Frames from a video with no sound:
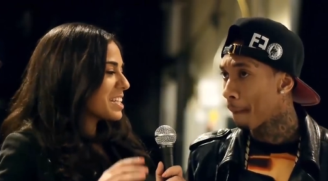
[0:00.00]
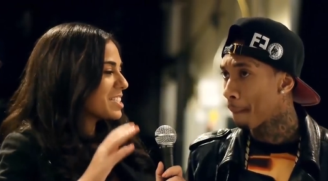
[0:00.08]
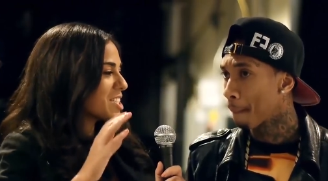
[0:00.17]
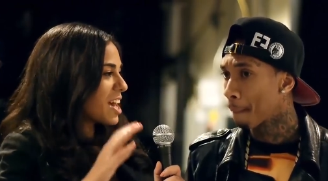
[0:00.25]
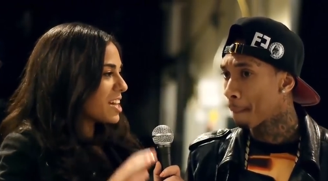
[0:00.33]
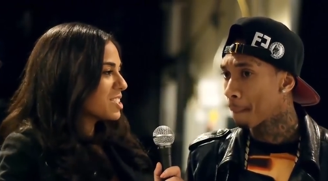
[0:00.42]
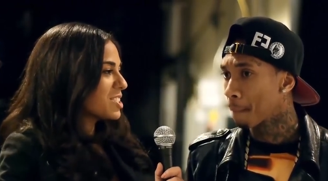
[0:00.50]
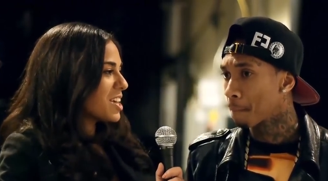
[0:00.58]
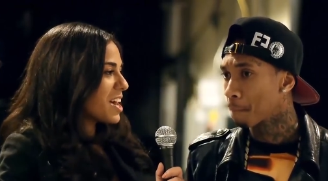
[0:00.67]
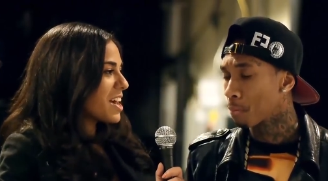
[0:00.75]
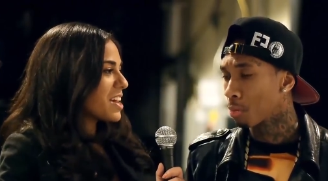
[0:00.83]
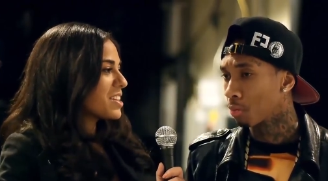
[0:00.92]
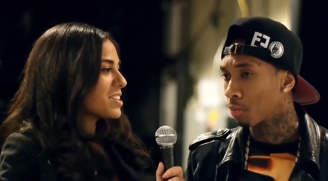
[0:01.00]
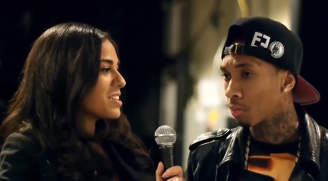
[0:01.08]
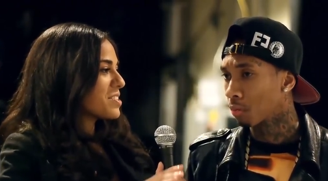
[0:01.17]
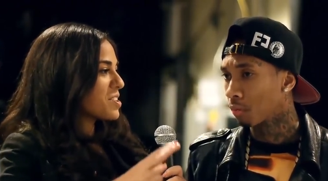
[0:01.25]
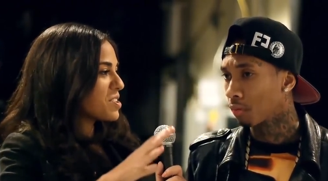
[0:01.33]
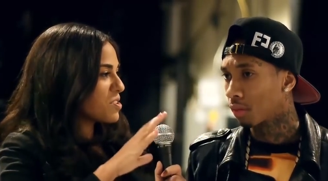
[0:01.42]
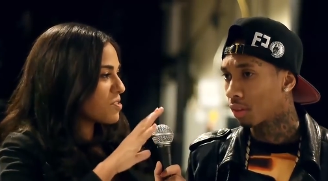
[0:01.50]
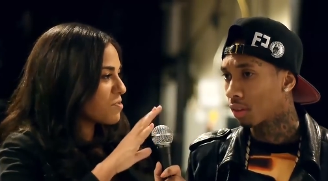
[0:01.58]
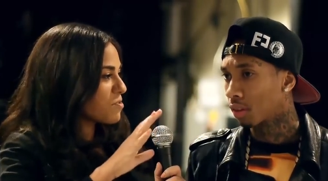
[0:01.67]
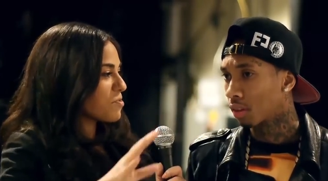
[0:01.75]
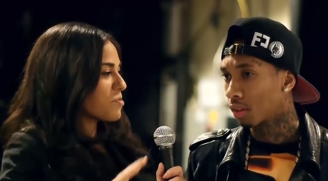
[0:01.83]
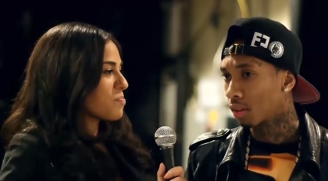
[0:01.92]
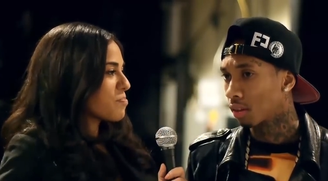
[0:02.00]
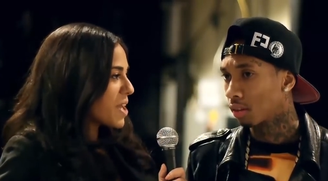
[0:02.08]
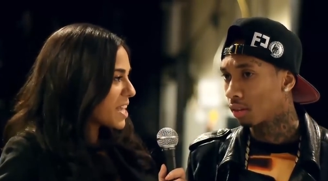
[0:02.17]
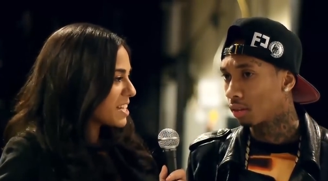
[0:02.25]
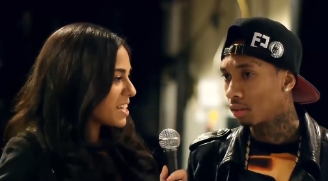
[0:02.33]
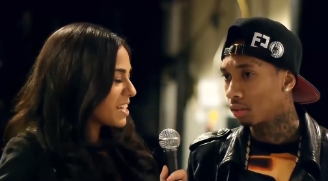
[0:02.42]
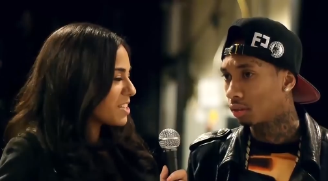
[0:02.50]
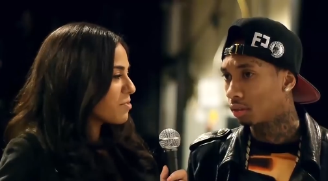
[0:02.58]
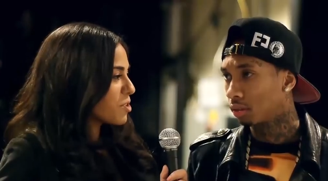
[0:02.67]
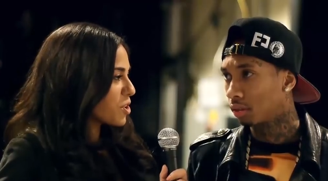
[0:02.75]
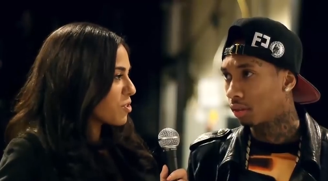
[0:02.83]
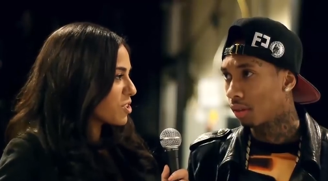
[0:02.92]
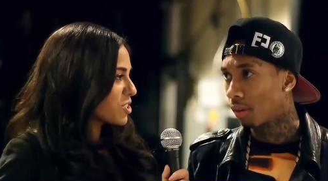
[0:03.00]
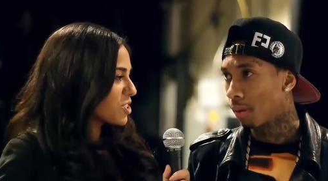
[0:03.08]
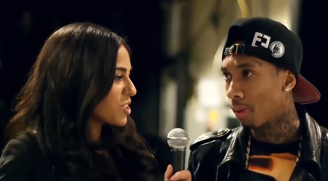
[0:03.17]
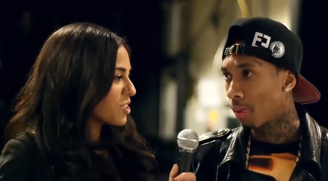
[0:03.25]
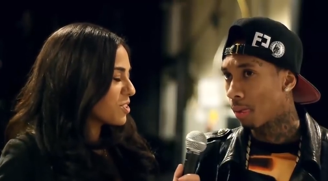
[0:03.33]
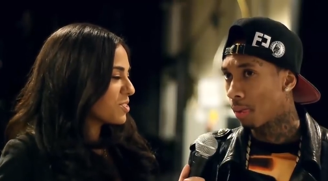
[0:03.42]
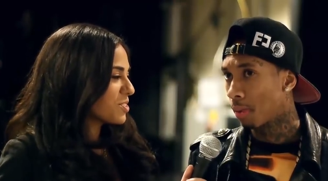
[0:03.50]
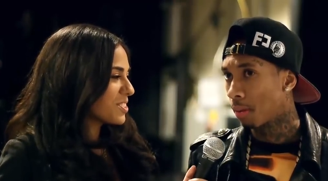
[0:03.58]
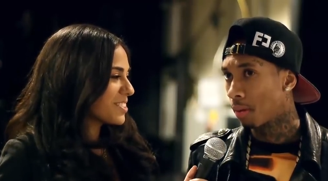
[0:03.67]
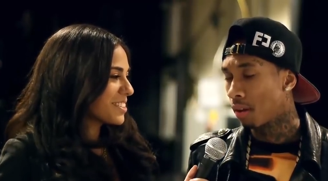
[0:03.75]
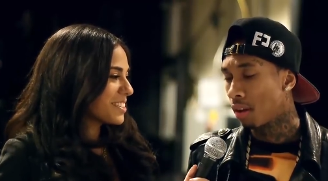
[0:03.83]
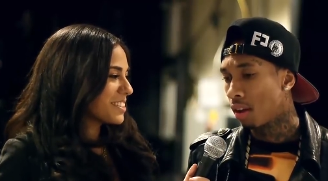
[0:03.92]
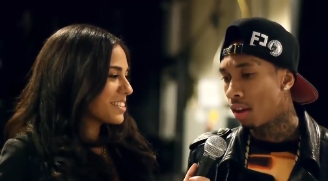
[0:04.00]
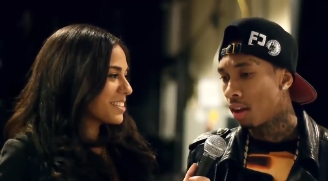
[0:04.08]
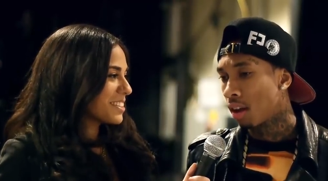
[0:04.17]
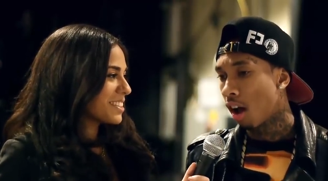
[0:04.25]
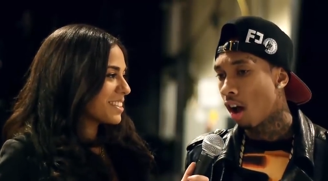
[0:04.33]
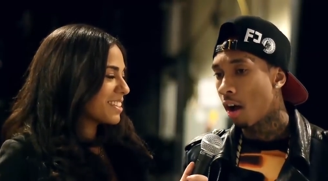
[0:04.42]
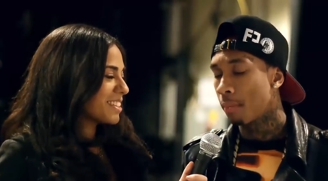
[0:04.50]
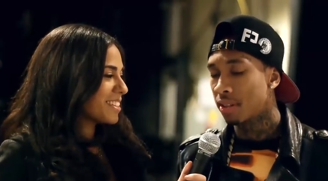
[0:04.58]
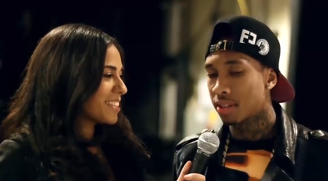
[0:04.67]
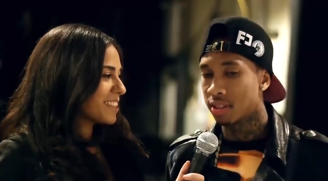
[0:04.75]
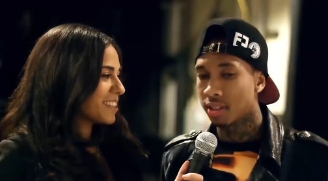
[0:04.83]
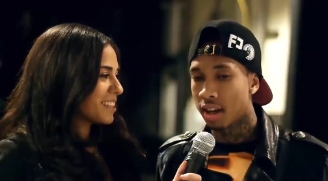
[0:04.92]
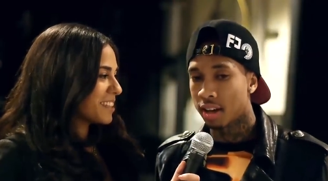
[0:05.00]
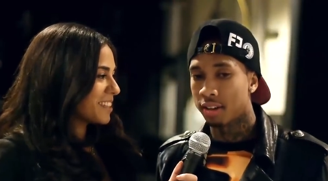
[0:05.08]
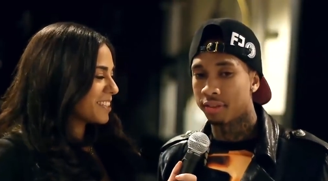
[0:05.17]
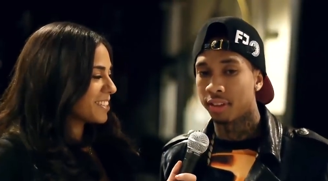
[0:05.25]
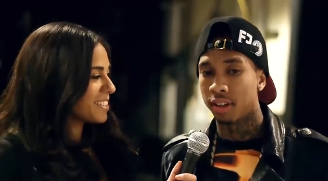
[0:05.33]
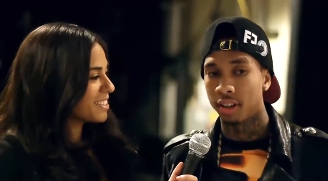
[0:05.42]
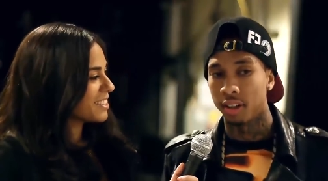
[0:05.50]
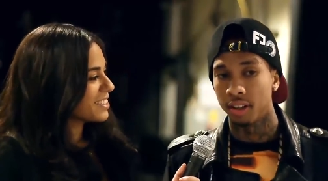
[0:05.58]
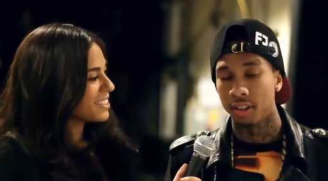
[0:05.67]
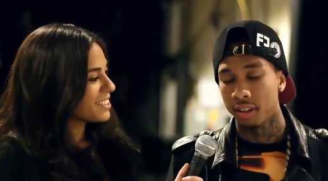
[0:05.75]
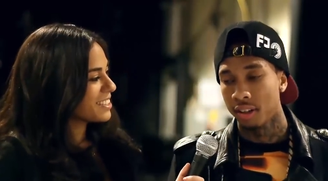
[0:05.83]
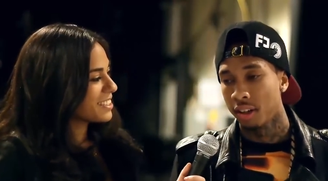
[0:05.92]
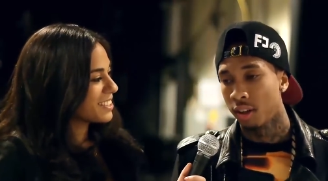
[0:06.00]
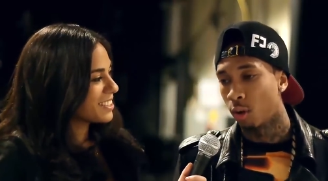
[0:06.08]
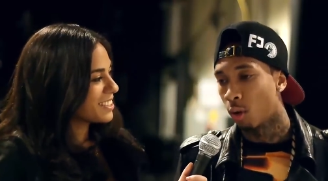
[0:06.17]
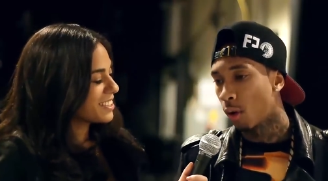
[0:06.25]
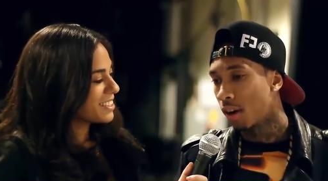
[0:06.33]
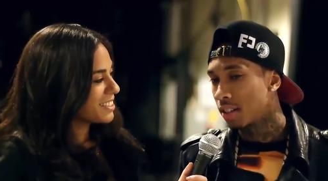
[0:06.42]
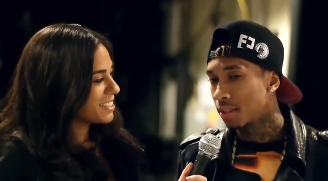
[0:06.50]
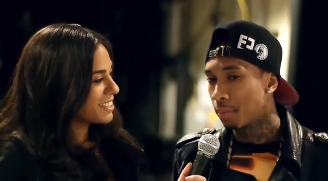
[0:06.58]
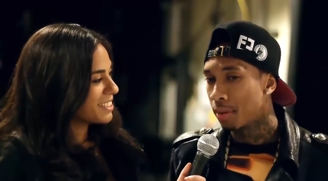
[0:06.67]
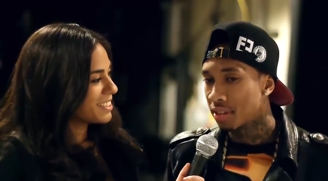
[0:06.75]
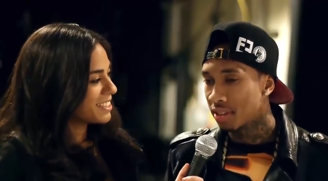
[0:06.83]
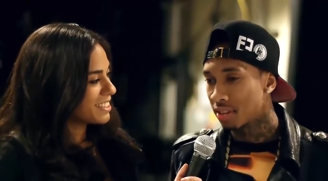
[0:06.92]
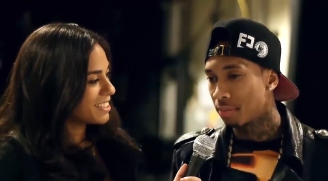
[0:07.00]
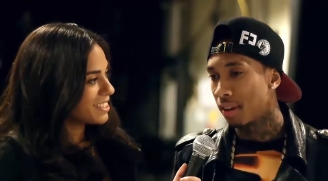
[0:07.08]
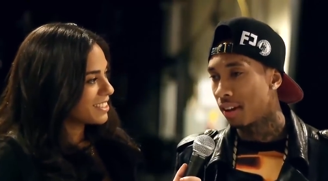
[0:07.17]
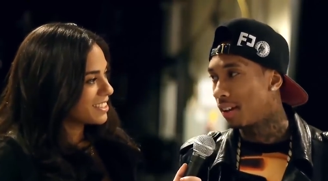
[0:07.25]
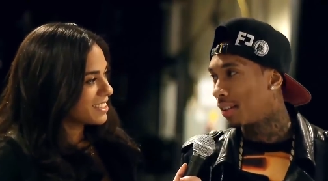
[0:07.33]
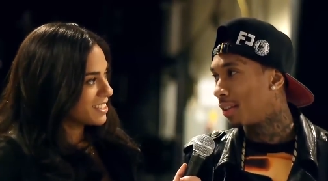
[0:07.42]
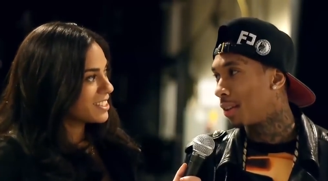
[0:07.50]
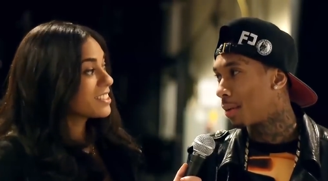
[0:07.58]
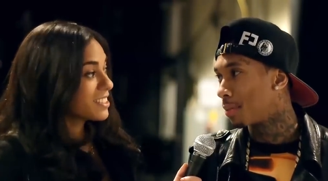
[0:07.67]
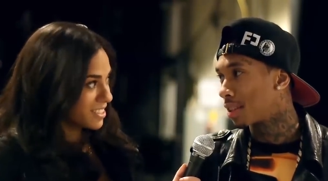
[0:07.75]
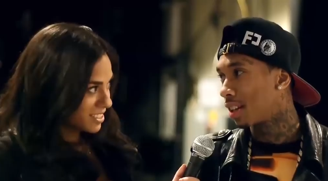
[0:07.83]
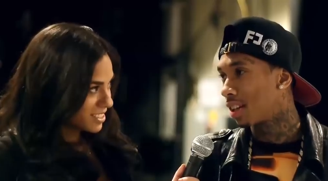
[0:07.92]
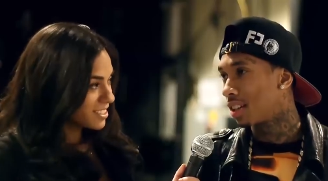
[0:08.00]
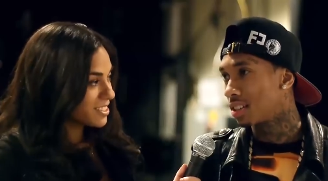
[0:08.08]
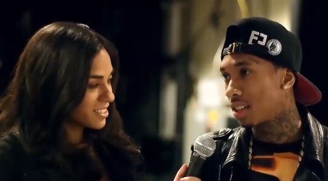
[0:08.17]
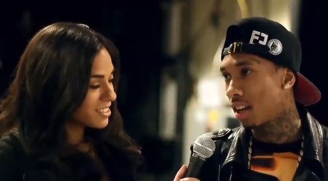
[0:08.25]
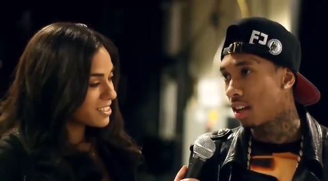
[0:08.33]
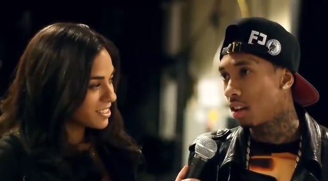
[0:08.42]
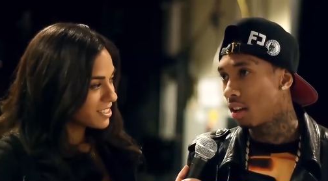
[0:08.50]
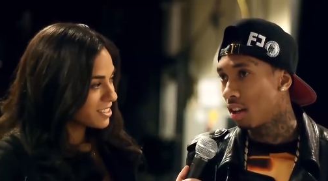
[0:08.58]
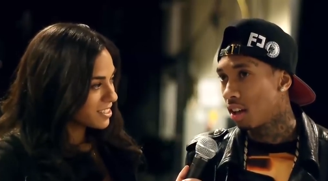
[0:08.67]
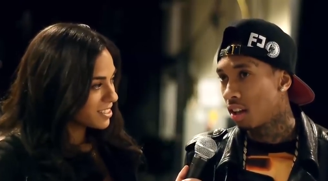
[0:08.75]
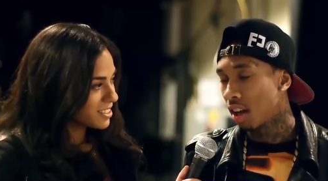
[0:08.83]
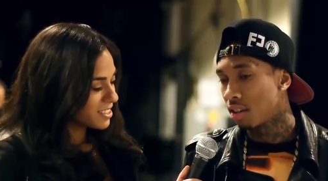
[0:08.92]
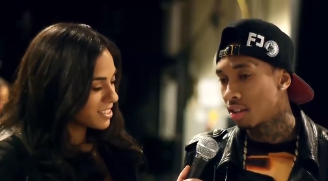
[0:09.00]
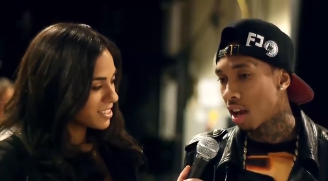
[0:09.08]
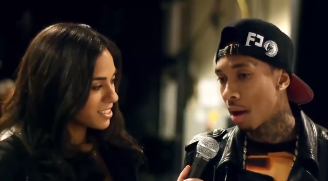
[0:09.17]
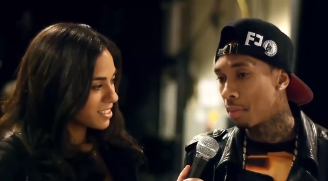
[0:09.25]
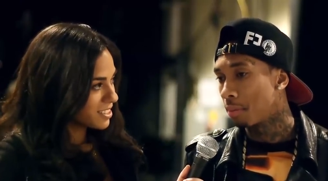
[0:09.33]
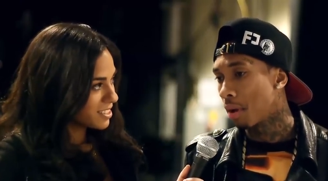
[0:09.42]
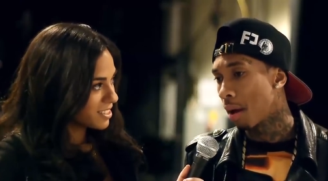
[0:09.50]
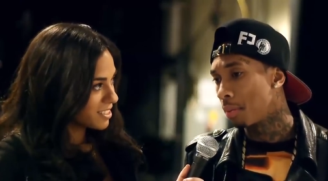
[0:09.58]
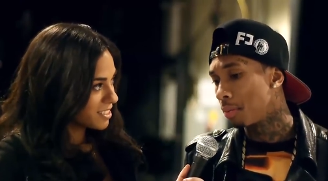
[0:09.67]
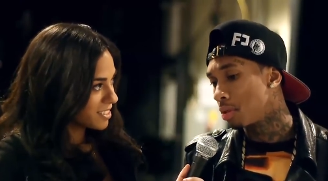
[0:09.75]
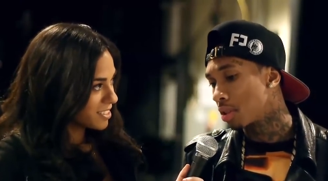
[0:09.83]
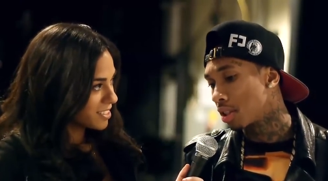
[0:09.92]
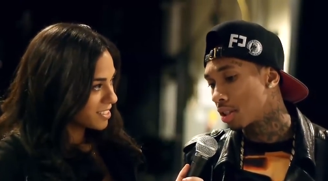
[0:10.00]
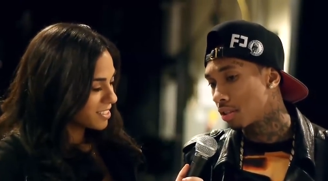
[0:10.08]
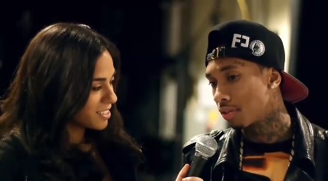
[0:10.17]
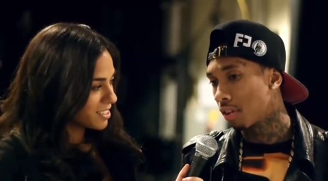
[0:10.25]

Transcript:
Speaker 1: is that a sign that you've made it, you've got your own shoe?
Speaker 2: It's a sign of growing as a businessman, you know what I'm saying? Because like you said, I'm a musician